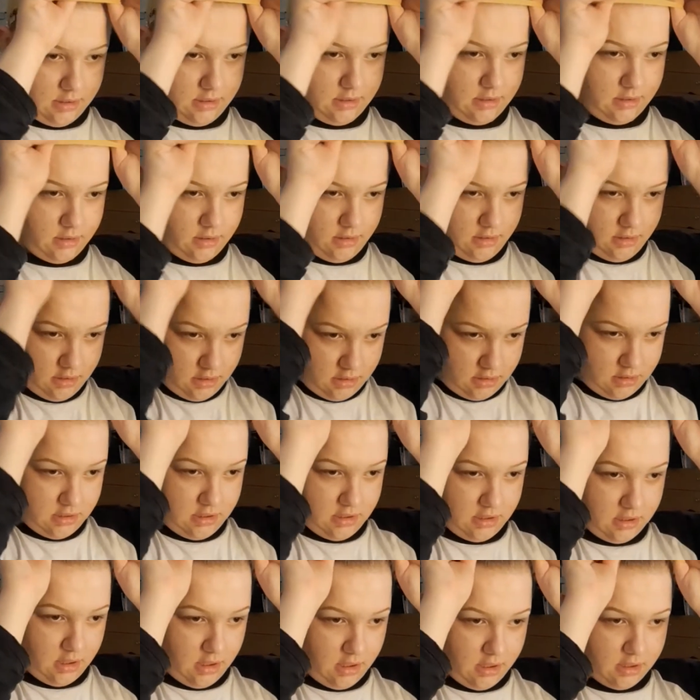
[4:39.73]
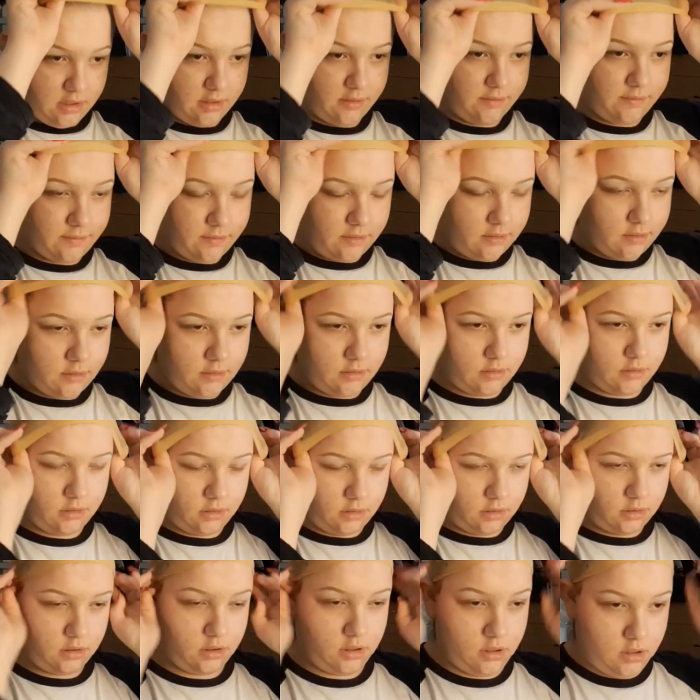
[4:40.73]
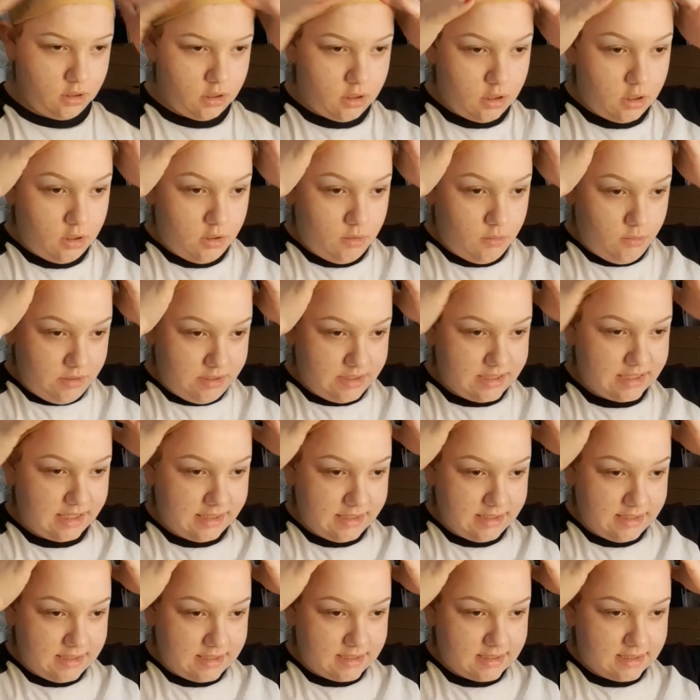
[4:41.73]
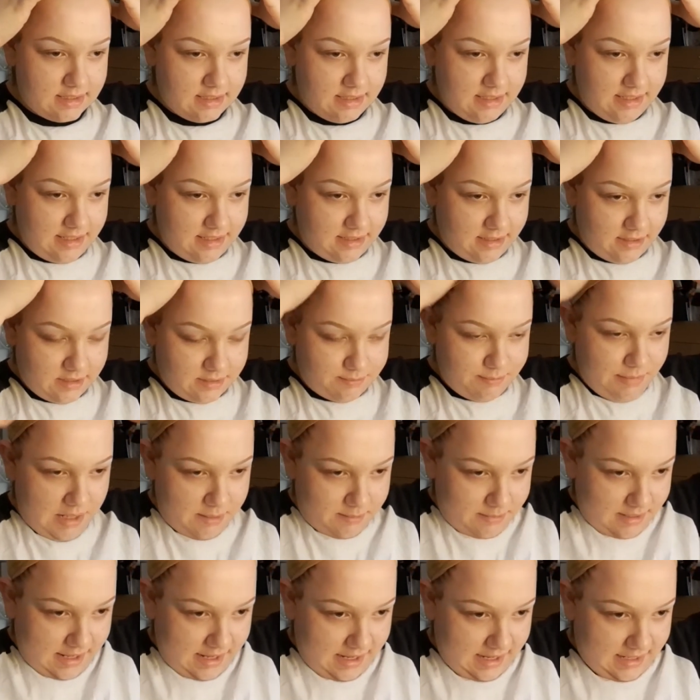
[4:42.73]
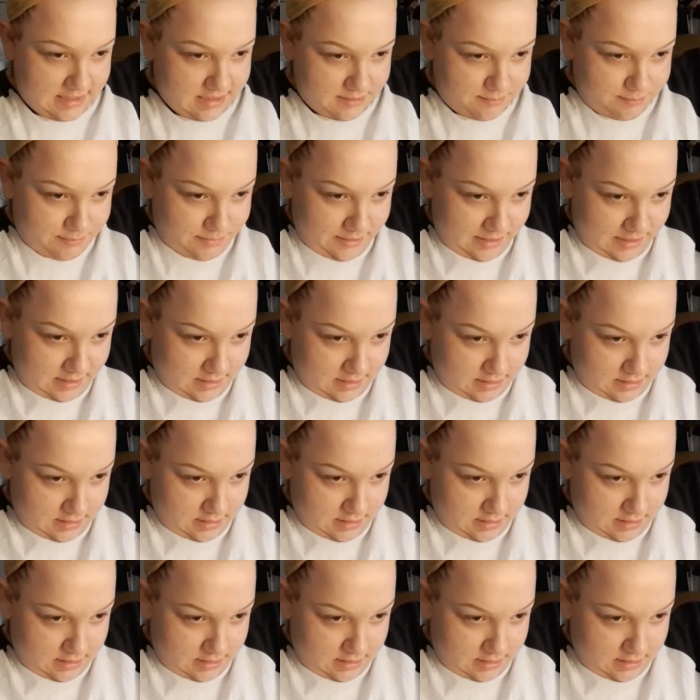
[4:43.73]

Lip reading: And you're just going to kind of, once again, slick those baby hairs back.